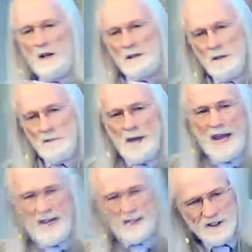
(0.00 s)

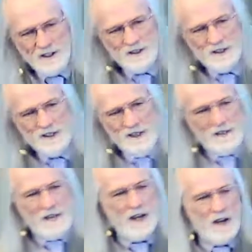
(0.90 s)
companions
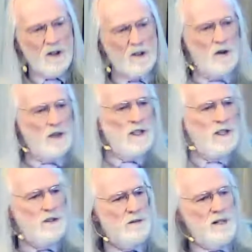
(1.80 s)
that are going
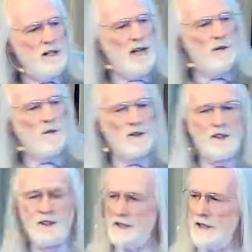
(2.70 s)
to be able to
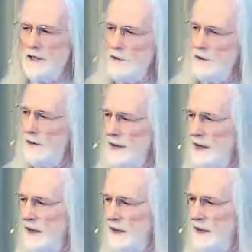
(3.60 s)
sit with the
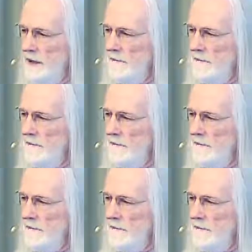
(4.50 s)
elderly.